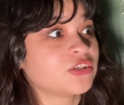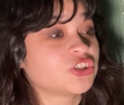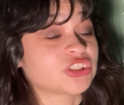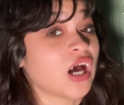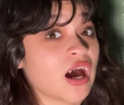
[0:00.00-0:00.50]

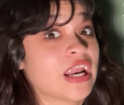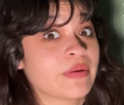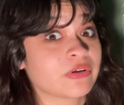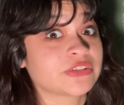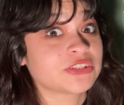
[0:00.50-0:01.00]
just
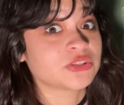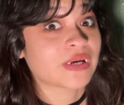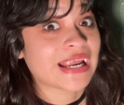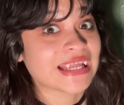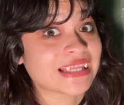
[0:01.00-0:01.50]
unable to do
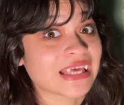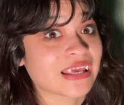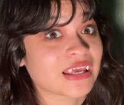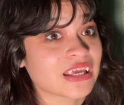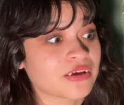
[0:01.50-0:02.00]
anything